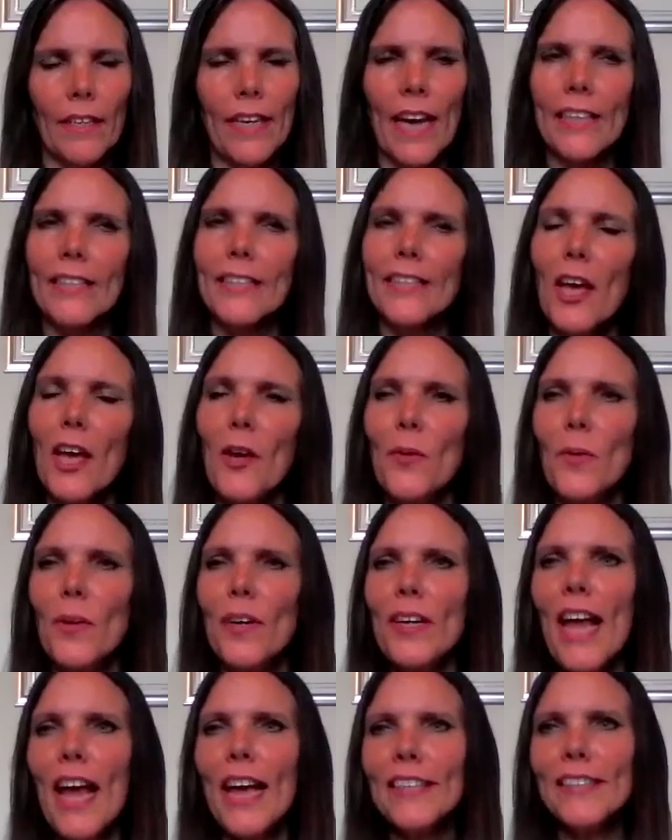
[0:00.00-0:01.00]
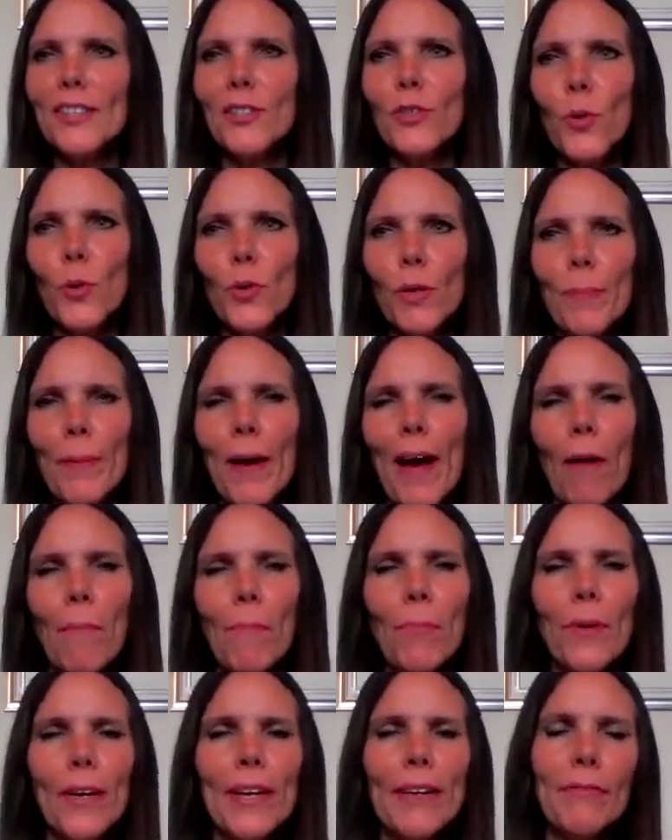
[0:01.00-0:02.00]
Yeah. So let's talk
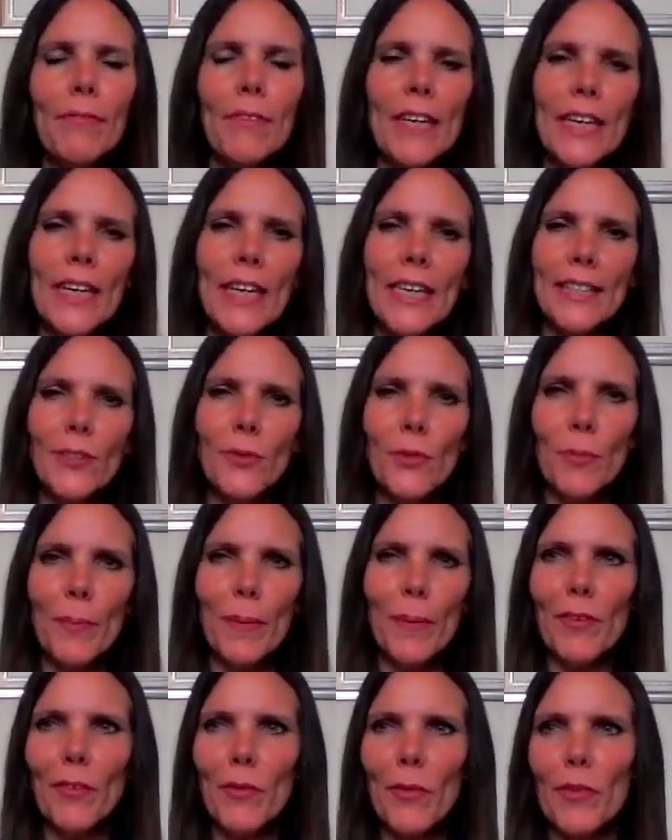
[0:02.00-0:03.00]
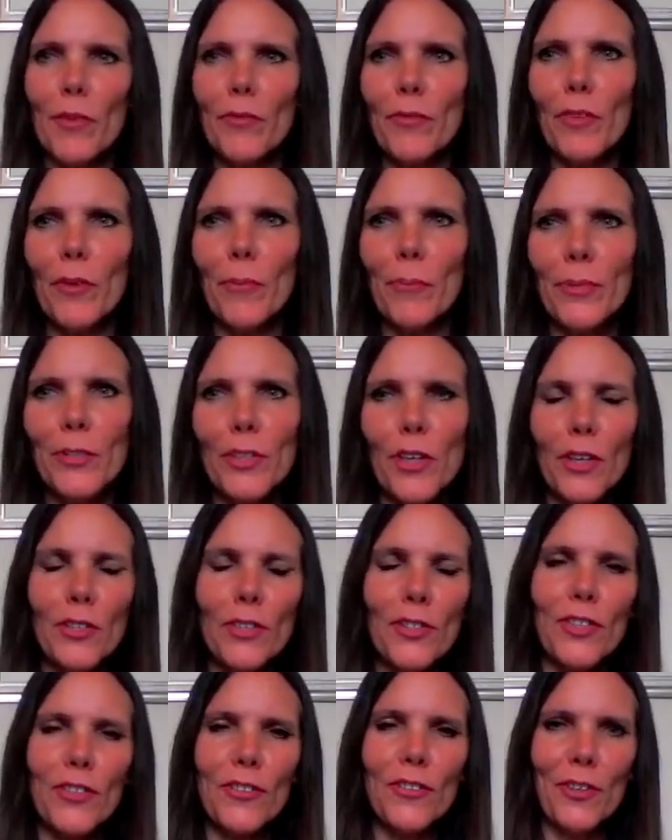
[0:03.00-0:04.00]
about the
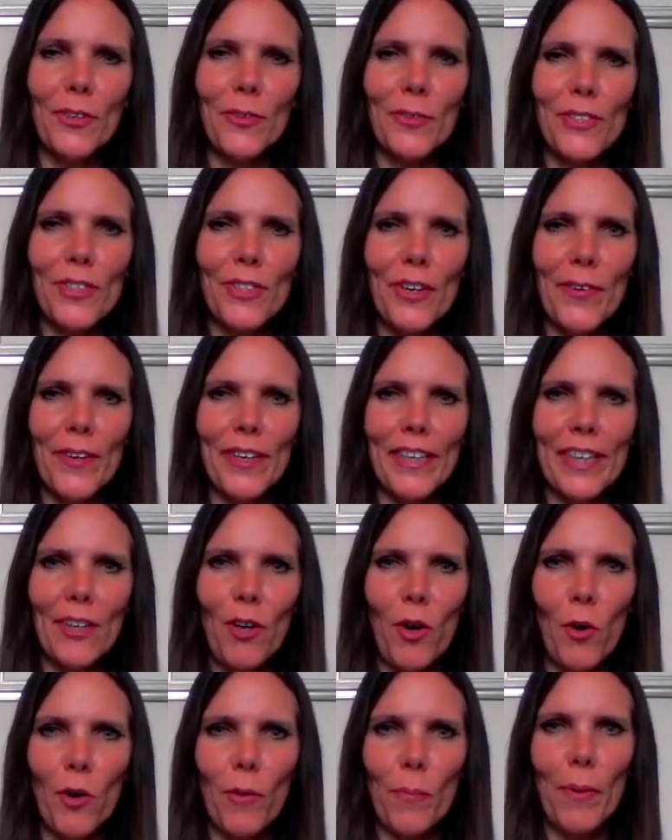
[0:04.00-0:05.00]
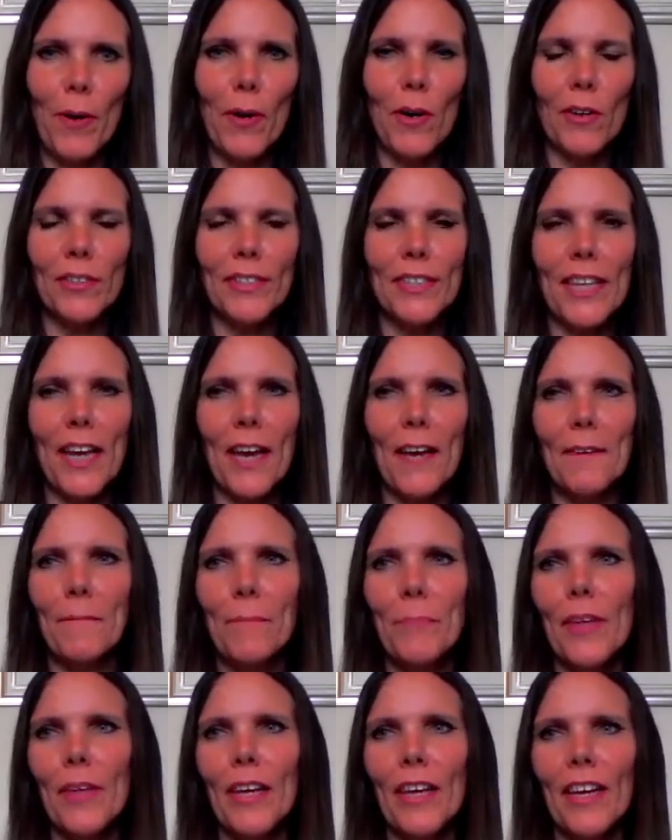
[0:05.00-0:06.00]
production that you're doing in Holland Park. So
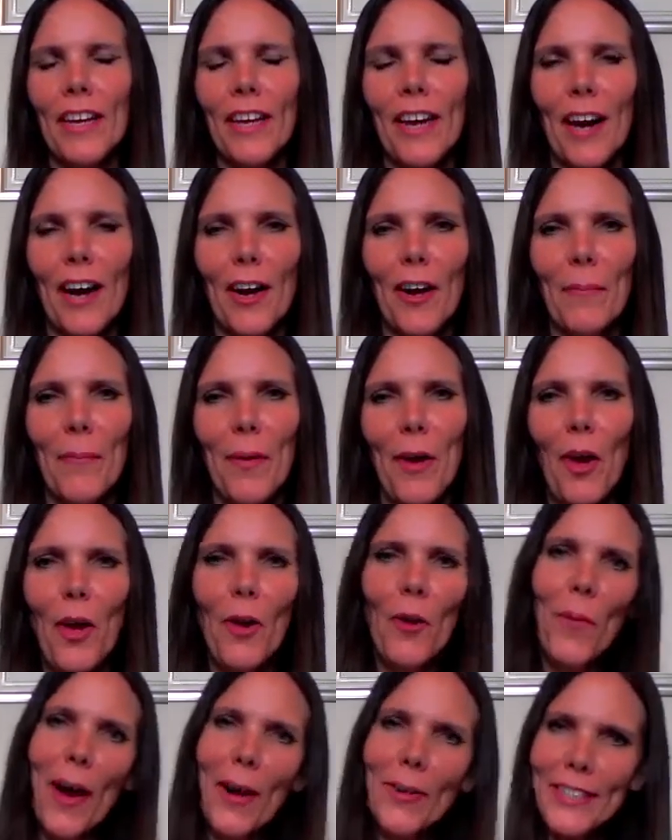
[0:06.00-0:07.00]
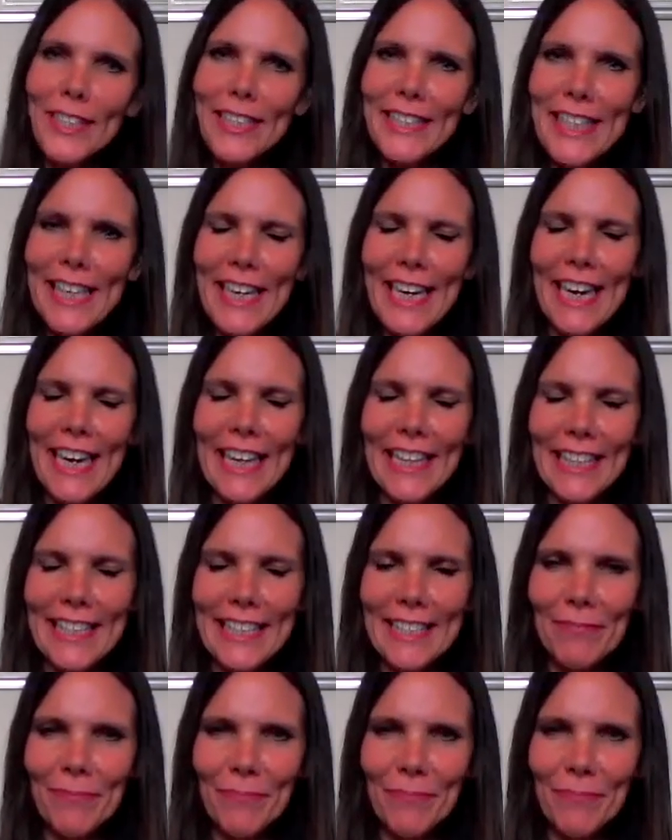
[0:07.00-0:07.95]
who else is in it?